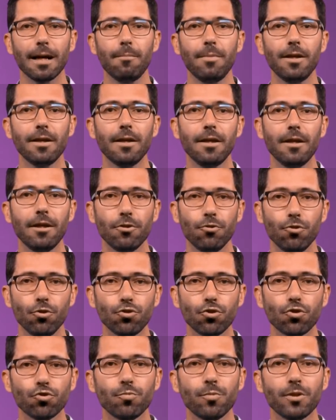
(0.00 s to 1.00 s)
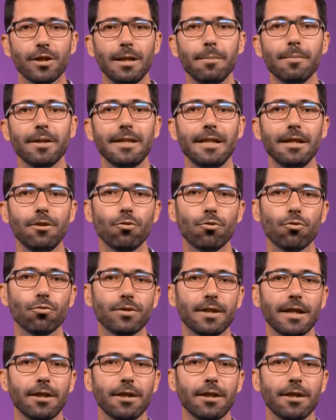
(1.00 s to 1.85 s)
responsible for climate change